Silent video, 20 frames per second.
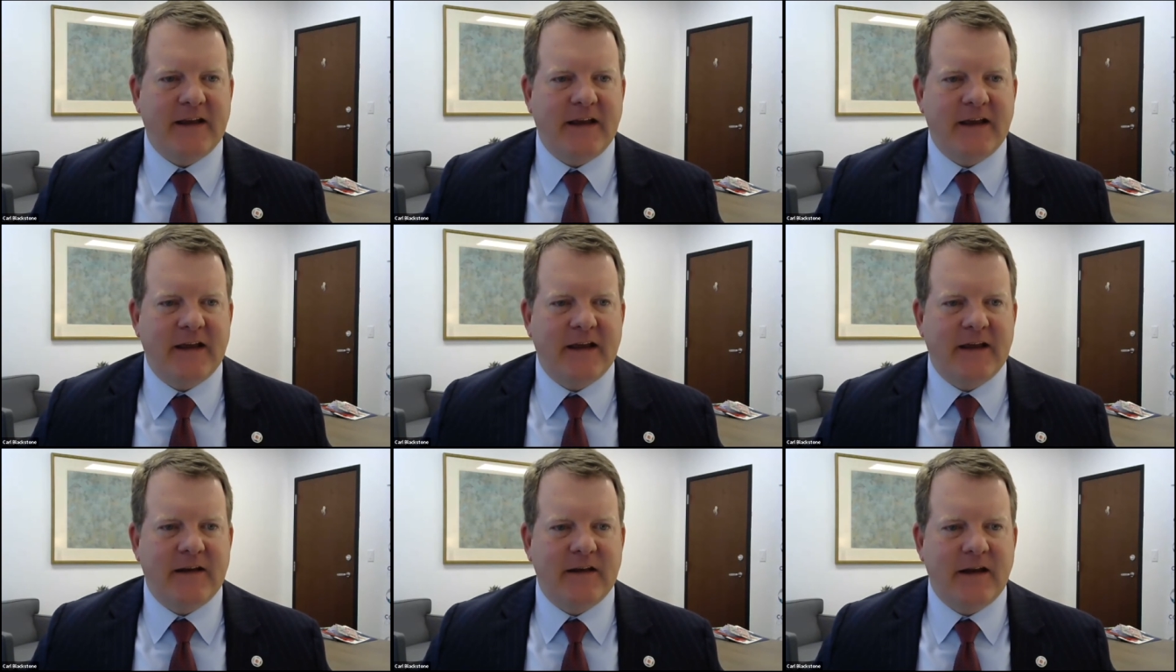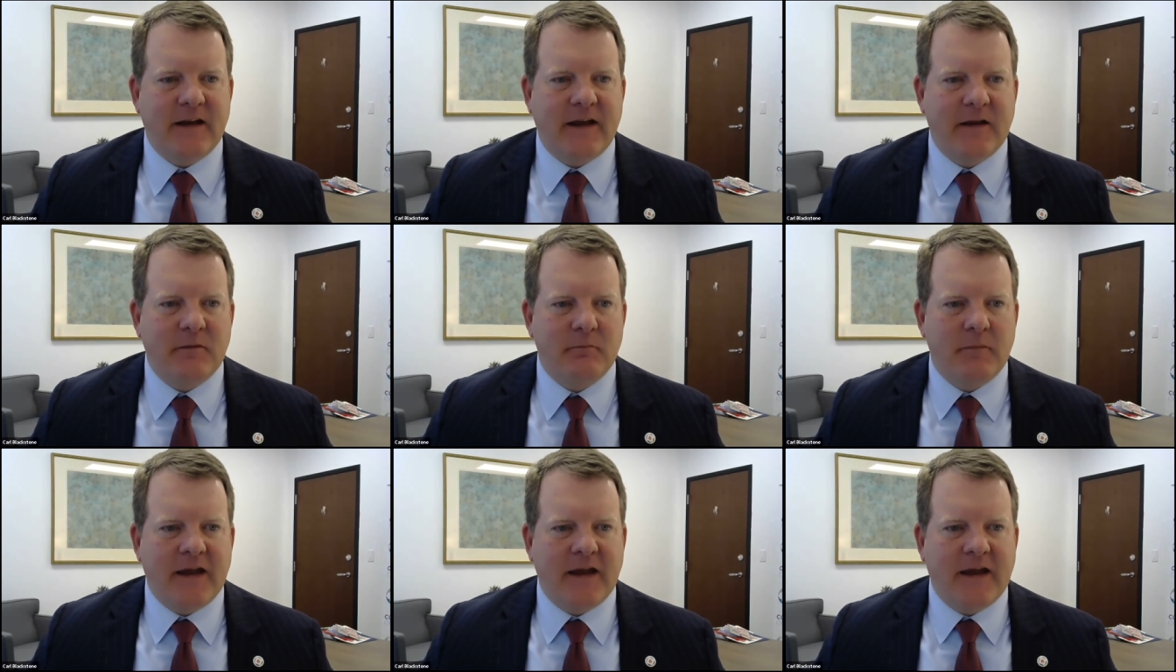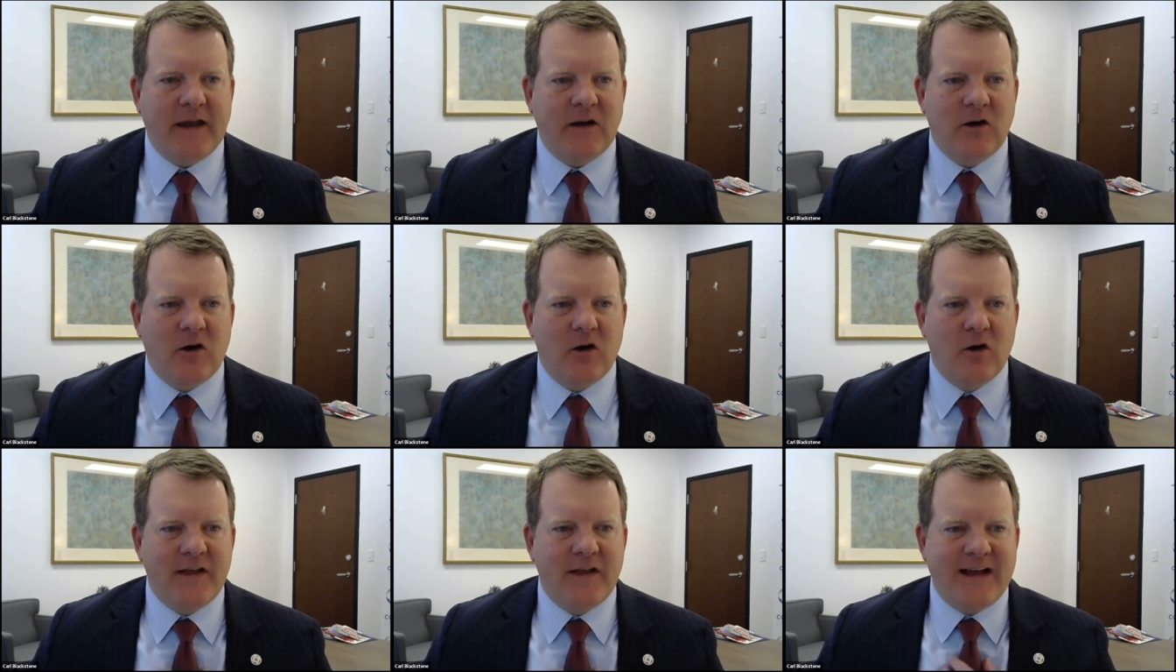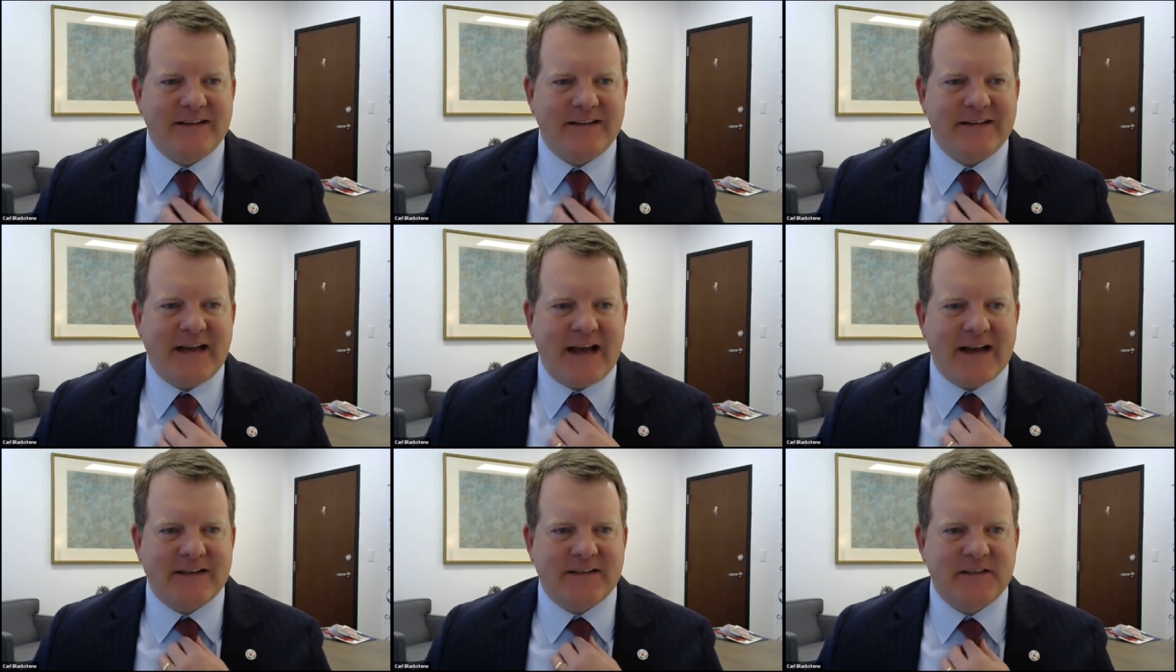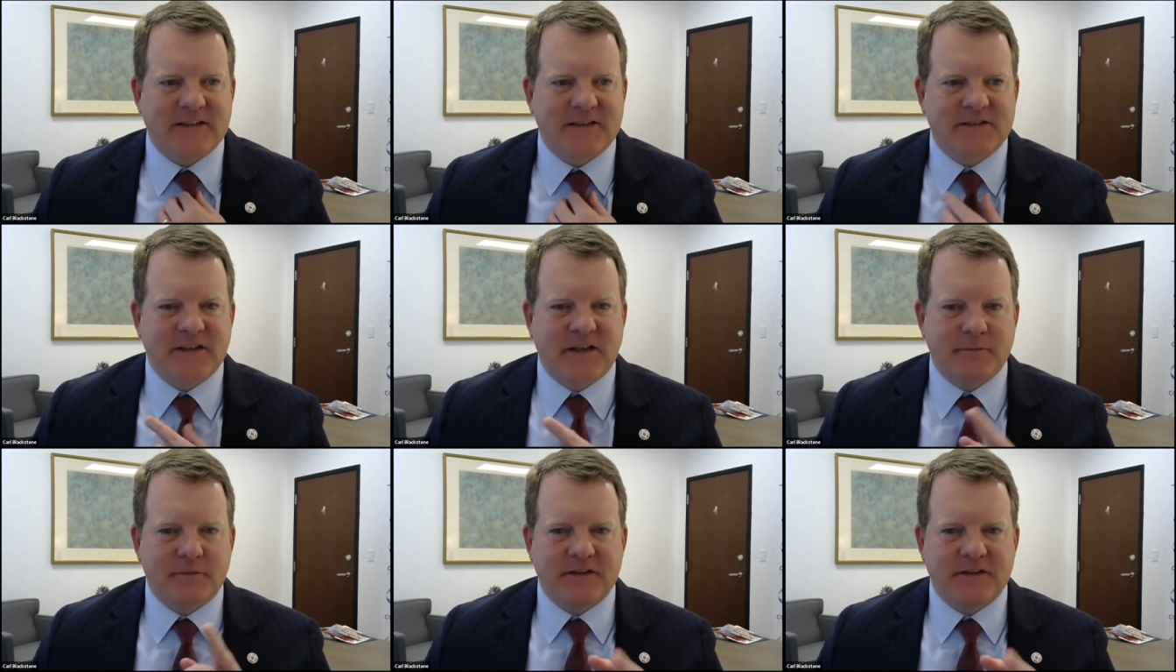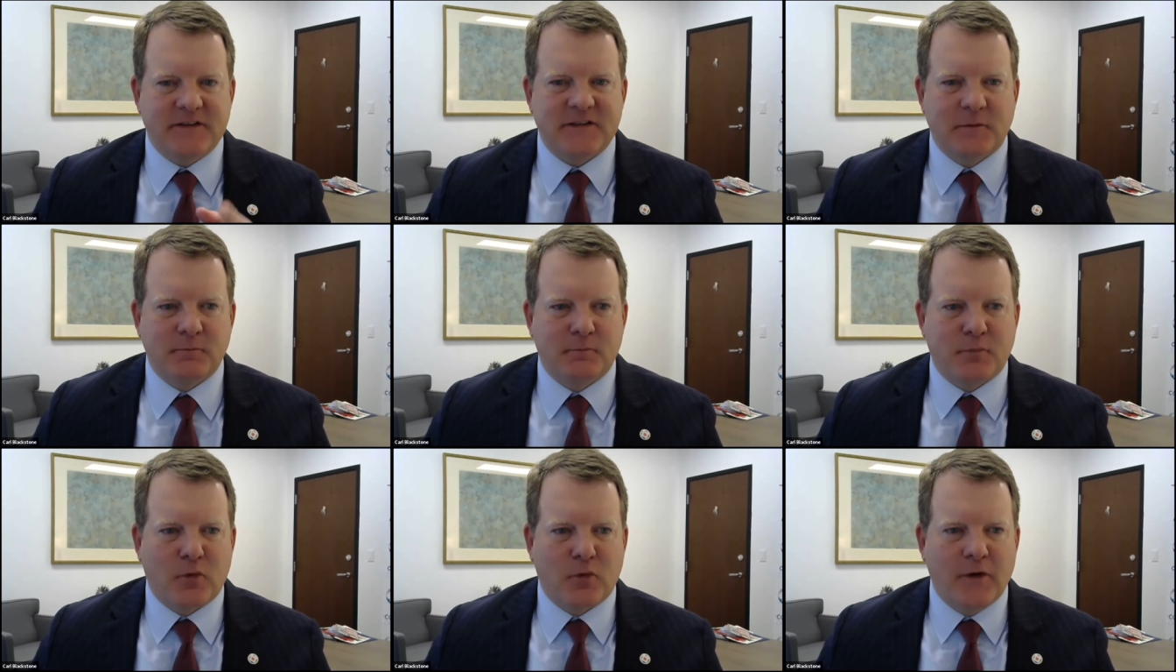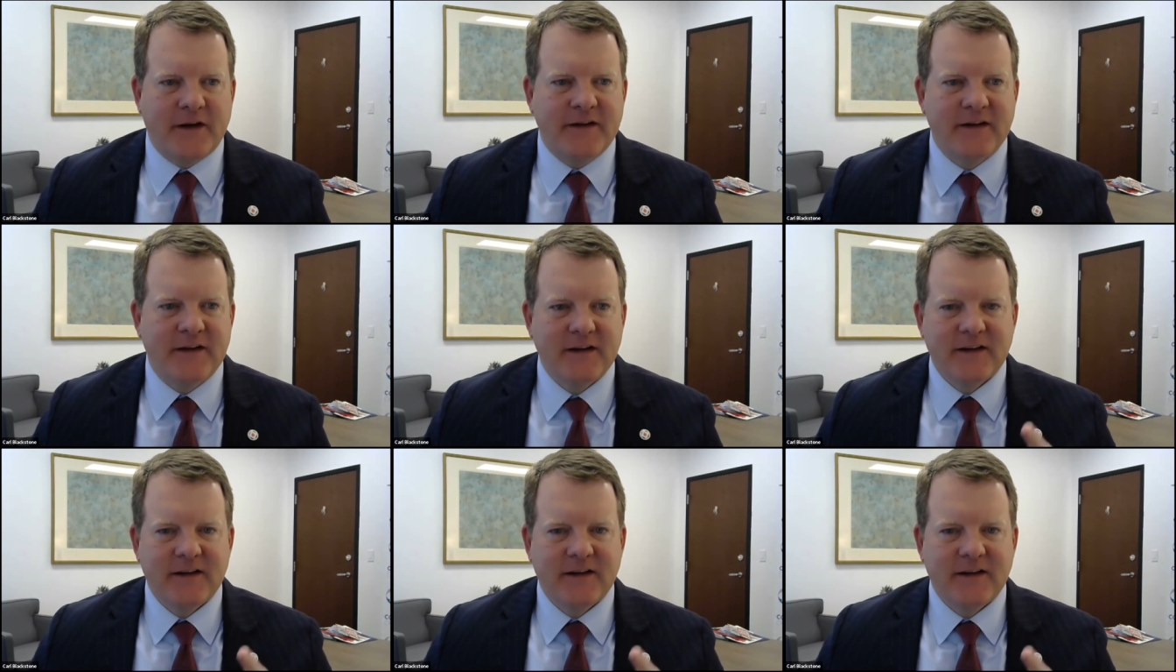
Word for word: and and making all that tax exempt at some point.